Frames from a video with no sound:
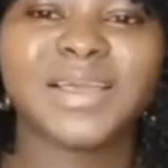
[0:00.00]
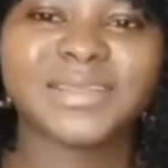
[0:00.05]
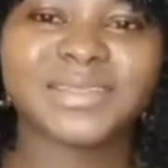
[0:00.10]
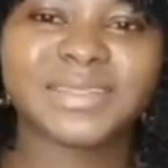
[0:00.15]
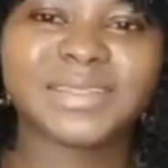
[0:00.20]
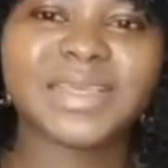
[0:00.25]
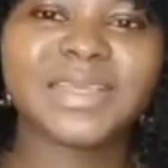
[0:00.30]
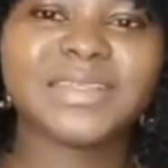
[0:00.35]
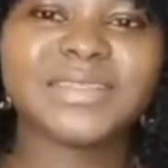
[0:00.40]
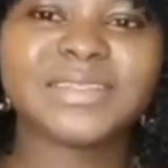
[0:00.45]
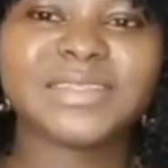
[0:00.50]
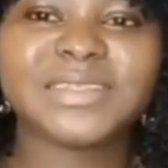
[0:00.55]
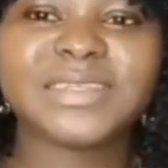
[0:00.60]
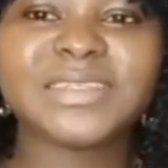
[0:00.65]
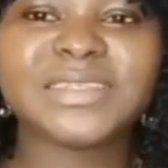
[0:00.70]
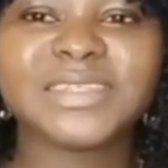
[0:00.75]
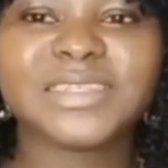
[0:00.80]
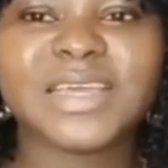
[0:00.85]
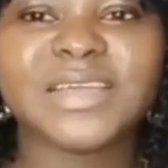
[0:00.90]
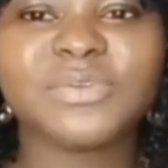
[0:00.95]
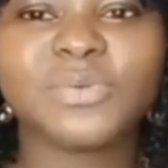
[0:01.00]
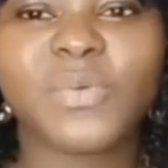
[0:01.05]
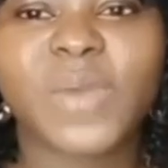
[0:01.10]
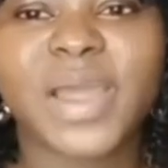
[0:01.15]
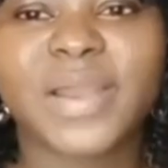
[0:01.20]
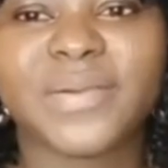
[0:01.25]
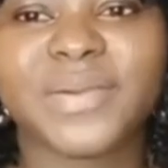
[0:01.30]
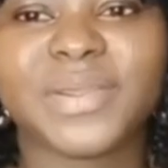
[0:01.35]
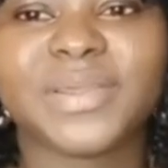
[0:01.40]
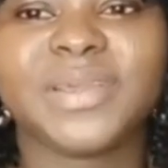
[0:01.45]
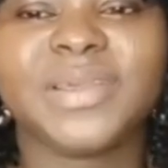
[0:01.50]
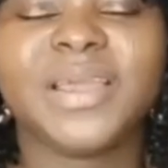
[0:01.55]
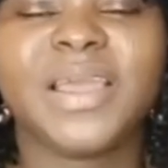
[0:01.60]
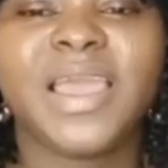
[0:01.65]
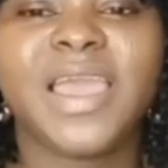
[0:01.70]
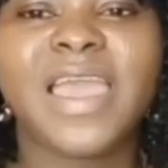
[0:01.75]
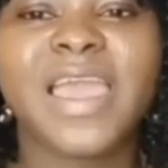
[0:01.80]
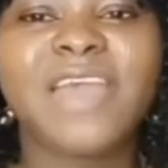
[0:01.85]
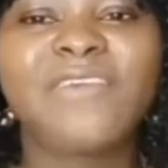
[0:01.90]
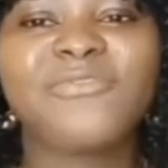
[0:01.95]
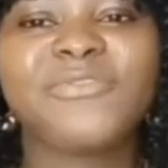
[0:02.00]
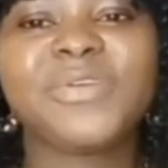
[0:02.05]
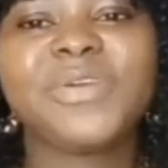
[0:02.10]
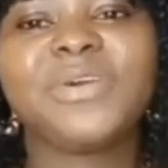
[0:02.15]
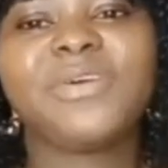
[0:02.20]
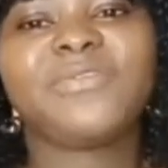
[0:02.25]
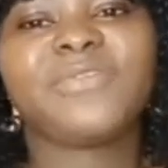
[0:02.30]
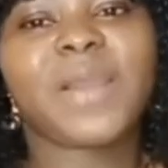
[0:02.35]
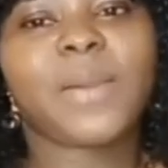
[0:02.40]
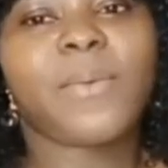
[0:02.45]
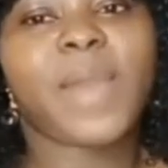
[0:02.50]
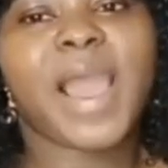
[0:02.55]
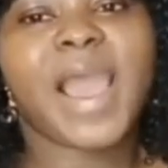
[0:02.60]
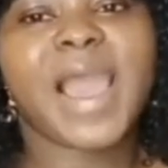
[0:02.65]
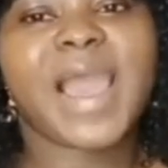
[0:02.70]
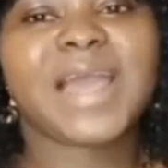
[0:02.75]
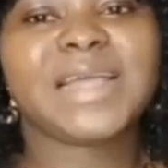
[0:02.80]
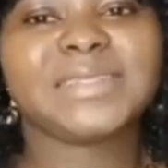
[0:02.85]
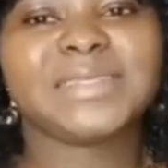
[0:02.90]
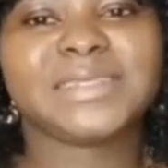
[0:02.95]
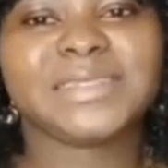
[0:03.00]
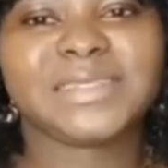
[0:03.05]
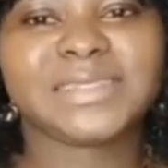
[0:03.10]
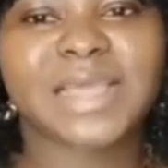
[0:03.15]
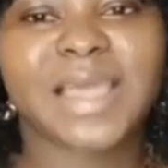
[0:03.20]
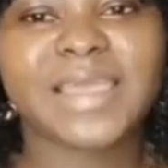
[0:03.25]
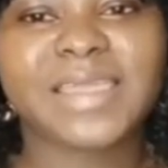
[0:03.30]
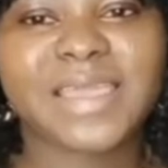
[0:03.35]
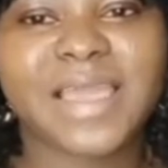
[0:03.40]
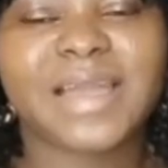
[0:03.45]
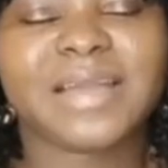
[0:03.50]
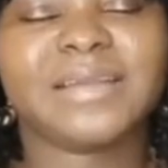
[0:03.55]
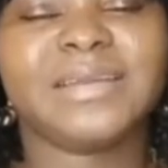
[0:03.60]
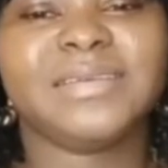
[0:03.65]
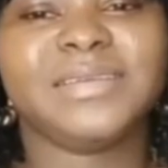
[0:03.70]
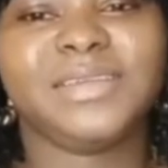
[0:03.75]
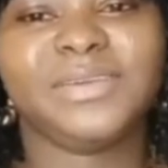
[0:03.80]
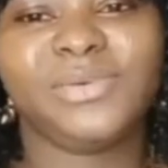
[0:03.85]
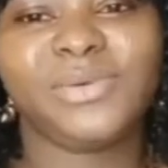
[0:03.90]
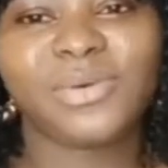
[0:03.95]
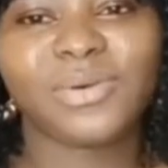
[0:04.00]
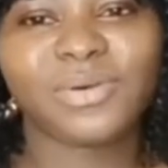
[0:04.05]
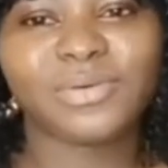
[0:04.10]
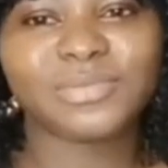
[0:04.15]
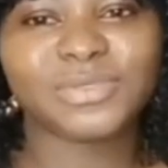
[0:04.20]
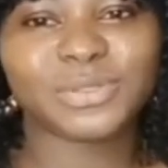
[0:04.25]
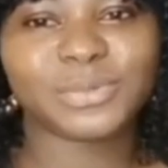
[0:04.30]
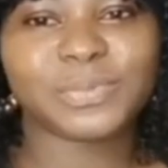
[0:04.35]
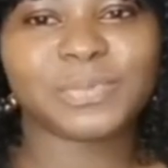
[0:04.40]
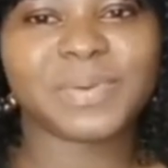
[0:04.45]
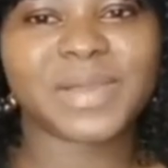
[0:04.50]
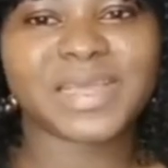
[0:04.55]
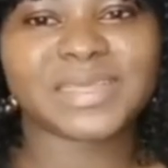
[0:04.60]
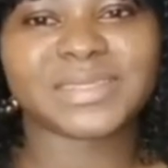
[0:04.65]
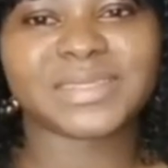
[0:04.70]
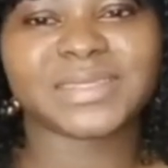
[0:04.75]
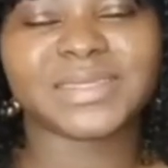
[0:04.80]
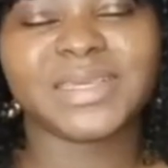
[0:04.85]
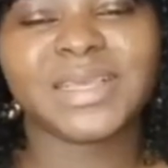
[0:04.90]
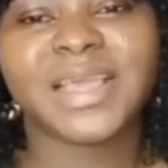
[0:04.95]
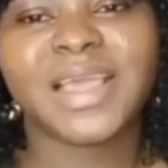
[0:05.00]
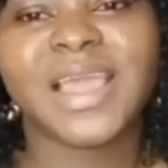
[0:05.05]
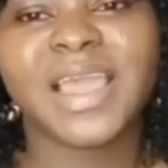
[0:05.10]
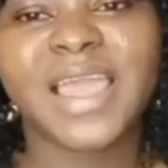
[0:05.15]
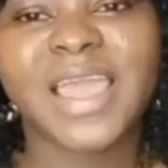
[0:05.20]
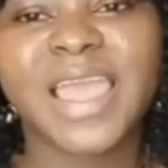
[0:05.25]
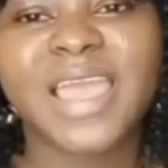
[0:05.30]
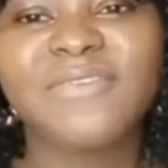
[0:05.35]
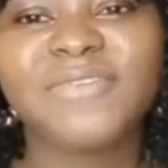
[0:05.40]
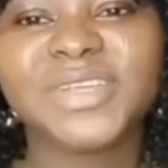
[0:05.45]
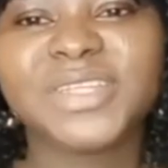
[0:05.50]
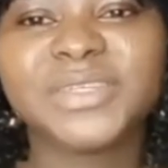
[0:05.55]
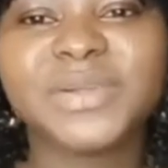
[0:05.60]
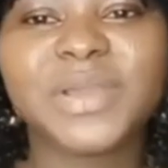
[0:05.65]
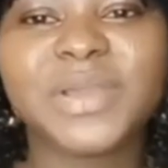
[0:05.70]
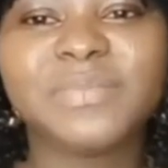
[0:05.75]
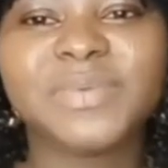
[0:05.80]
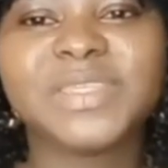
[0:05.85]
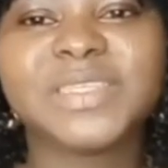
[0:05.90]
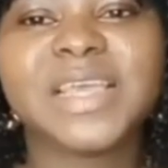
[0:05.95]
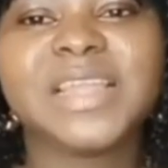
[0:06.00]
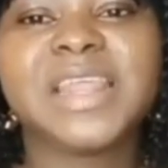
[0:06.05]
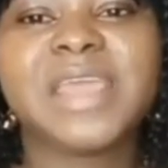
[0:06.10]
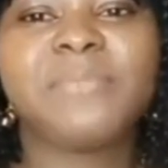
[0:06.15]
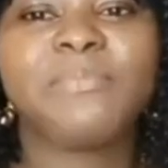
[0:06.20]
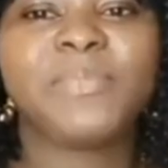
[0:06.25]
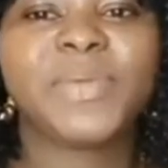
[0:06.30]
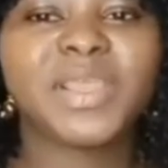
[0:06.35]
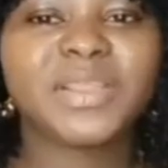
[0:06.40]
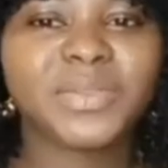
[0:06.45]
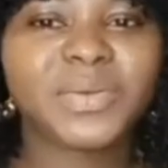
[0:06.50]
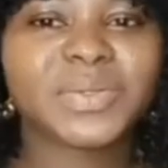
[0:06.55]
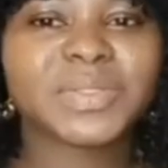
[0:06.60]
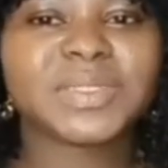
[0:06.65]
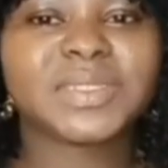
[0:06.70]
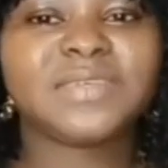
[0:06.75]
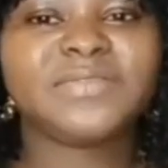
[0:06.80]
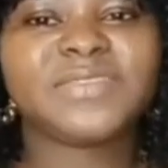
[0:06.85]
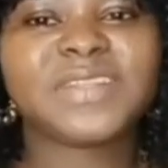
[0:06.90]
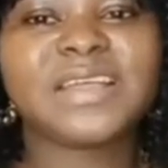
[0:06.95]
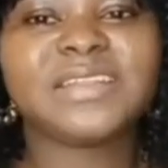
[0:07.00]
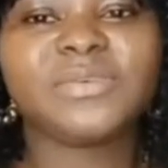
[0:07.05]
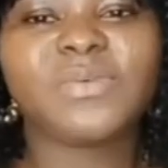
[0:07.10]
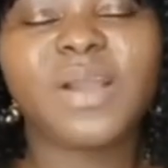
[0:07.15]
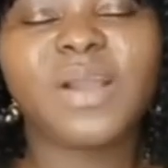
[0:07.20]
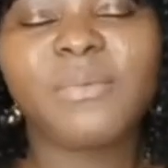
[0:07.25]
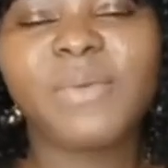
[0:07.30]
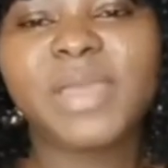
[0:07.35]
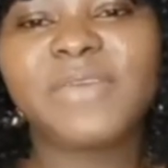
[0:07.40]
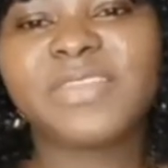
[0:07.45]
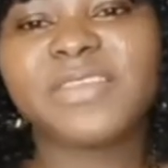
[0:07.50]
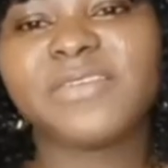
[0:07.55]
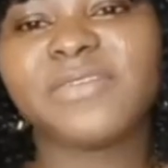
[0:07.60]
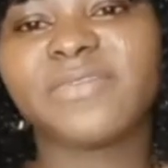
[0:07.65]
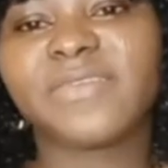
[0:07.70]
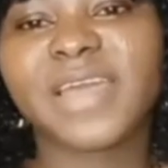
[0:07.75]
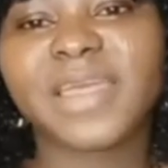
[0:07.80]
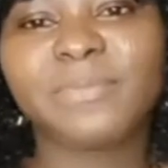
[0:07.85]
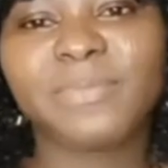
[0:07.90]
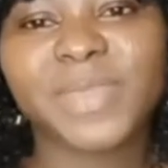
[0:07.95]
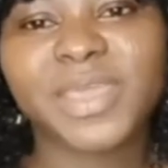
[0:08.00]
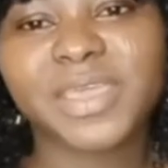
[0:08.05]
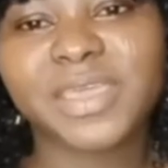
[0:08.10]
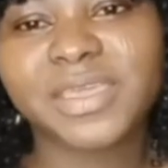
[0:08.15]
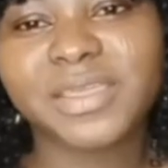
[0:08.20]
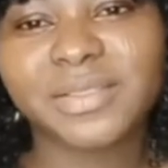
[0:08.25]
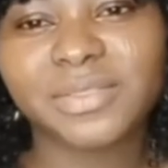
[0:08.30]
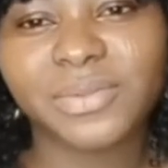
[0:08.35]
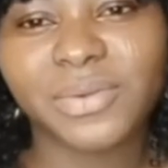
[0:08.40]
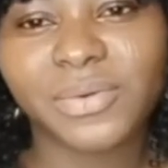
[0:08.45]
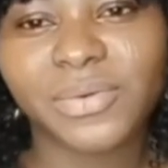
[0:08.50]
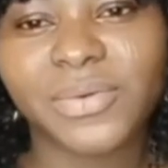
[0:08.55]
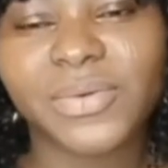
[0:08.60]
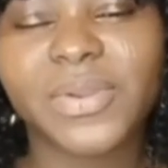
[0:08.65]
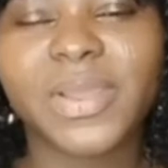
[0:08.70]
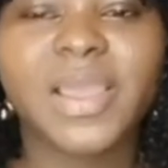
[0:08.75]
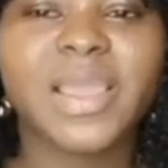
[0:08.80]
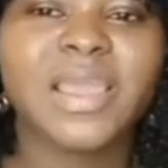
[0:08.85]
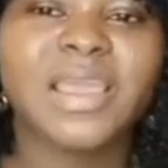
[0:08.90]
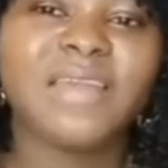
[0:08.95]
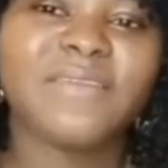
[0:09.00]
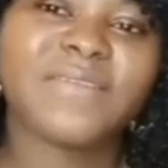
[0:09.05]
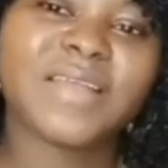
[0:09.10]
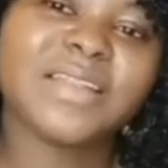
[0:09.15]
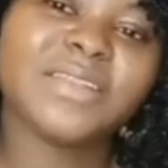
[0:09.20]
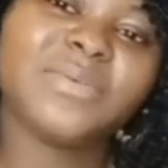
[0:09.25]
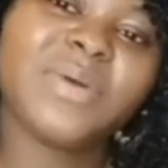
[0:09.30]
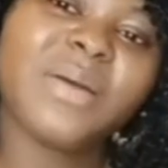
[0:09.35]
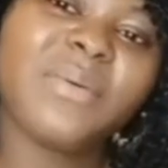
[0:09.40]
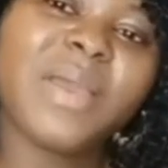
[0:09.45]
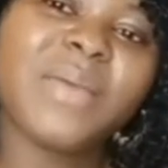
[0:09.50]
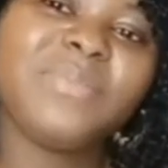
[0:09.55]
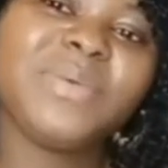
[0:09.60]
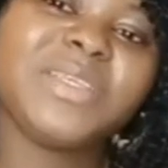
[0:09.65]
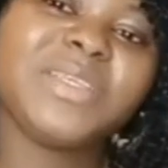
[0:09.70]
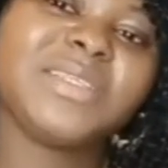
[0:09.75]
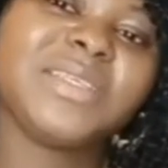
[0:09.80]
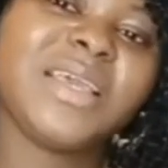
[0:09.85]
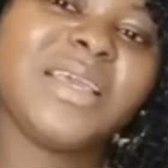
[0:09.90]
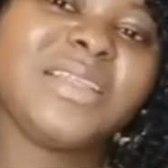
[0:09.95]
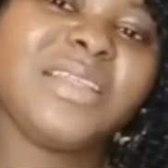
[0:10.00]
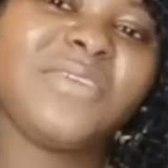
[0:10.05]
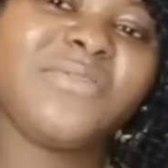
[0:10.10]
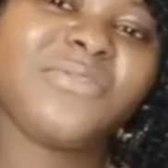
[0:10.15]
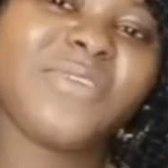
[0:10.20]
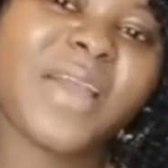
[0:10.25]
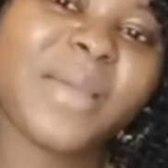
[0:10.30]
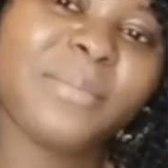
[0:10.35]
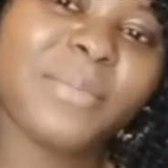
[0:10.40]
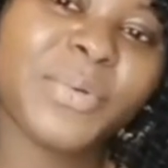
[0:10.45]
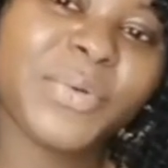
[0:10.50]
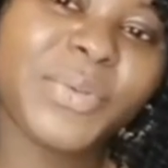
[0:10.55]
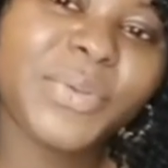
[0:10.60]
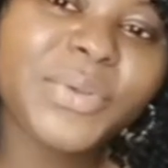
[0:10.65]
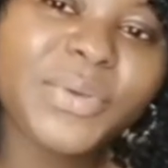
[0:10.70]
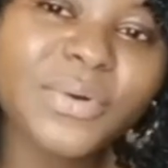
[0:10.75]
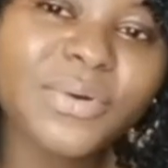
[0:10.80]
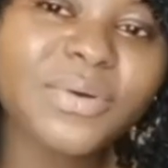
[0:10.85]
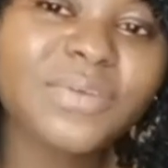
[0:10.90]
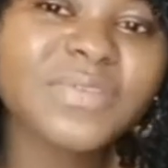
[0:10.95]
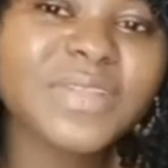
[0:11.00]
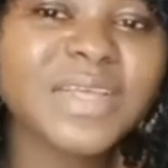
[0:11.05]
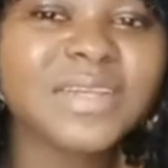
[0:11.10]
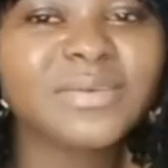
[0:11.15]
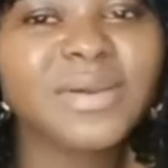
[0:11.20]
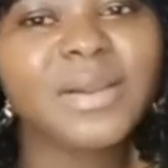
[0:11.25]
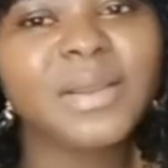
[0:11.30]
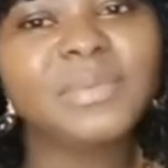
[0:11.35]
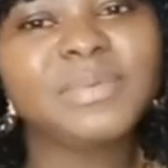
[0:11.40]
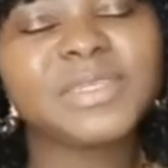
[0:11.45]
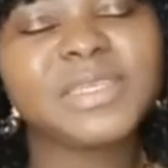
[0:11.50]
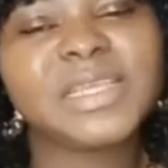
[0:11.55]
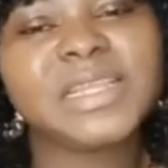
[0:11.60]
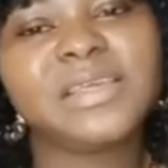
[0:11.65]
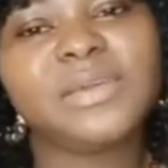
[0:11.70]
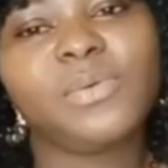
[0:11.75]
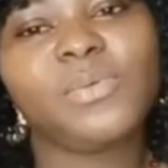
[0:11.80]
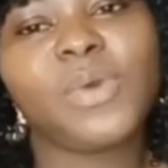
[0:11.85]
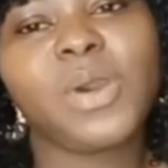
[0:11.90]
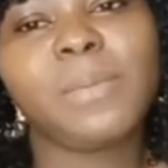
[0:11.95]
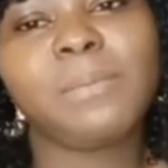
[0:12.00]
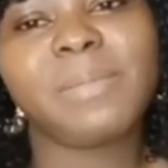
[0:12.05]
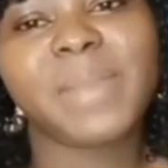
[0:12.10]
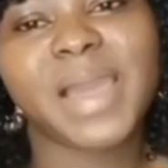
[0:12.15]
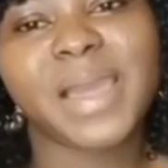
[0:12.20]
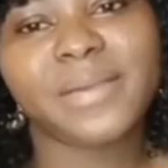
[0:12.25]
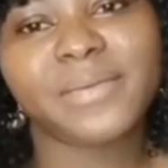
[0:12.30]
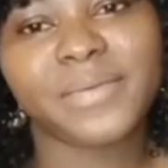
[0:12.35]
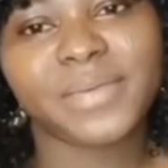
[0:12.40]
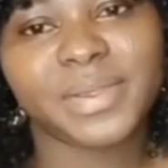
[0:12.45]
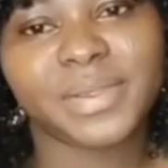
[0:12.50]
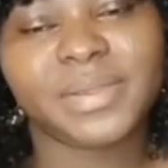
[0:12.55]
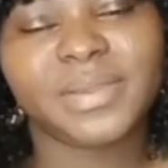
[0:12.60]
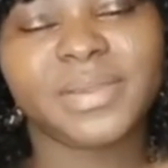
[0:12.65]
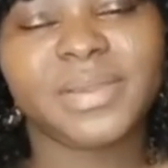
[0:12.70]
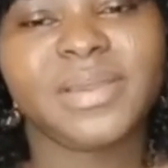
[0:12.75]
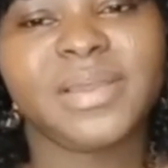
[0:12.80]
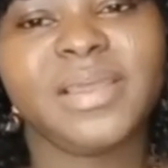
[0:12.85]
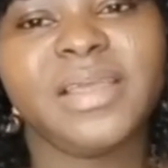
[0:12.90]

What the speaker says: Say this January, every of our heart desire, it will come to pass. Everything will be say they pay us. If not the one way they find picking, no. If not the one way be say they find money, oh. If not the one way be say they want marry.